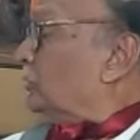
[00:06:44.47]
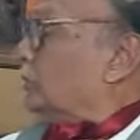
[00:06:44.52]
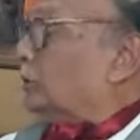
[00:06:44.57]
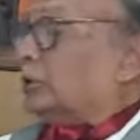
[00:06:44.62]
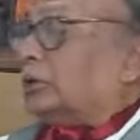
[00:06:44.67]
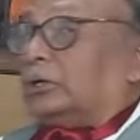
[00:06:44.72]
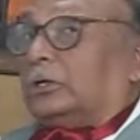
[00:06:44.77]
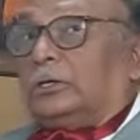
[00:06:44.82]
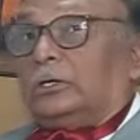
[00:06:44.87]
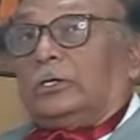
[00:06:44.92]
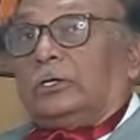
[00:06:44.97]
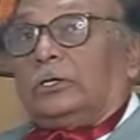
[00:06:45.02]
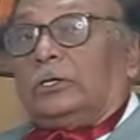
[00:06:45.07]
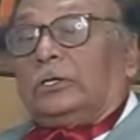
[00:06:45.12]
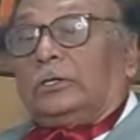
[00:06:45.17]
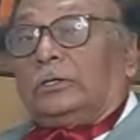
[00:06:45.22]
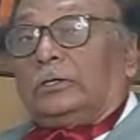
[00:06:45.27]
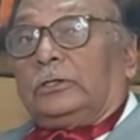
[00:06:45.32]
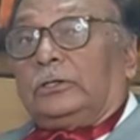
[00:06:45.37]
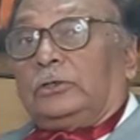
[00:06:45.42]

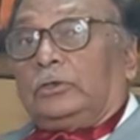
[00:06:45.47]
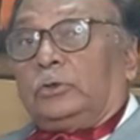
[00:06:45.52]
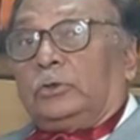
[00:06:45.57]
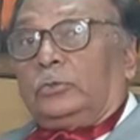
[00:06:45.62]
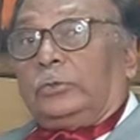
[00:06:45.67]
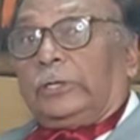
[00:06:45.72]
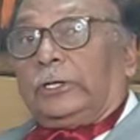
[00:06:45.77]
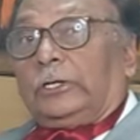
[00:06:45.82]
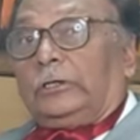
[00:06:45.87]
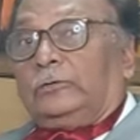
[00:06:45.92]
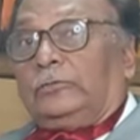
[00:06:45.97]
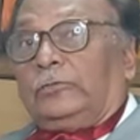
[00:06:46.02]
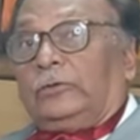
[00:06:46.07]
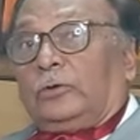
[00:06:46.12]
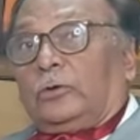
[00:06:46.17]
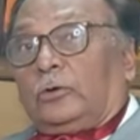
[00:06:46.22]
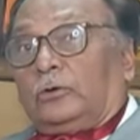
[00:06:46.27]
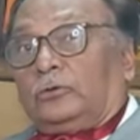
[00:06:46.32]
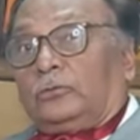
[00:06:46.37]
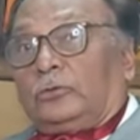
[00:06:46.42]
two brigades were
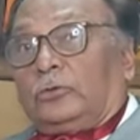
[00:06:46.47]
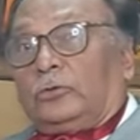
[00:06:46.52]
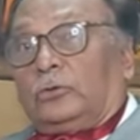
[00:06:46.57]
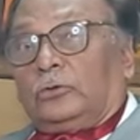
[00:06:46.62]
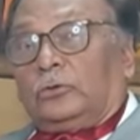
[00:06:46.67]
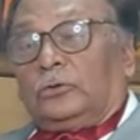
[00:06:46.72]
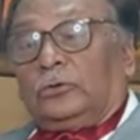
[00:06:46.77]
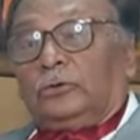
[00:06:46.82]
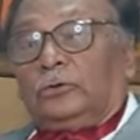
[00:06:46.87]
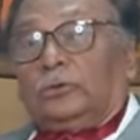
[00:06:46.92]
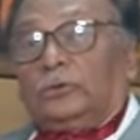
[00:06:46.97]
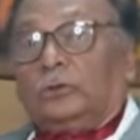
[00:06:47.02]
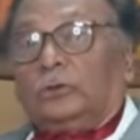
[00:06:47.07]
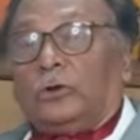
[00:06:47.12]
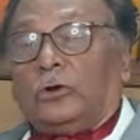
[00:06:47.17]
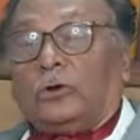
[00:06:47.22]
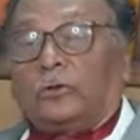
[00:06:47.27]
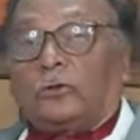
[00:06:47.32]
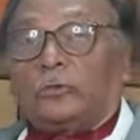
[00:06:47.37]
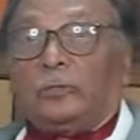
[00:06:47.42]
also
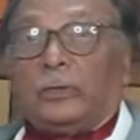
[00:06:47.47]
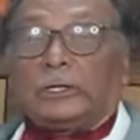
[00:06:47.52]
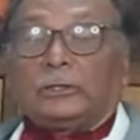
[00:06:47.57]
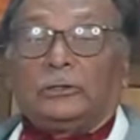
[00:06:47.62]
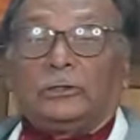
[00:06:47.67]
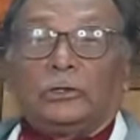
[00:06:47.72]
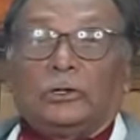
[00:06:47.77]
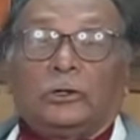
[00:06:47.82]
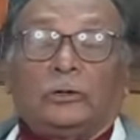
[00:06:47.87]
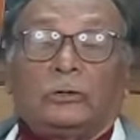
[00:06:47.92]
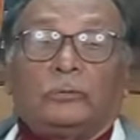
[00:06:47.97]
out of battle now.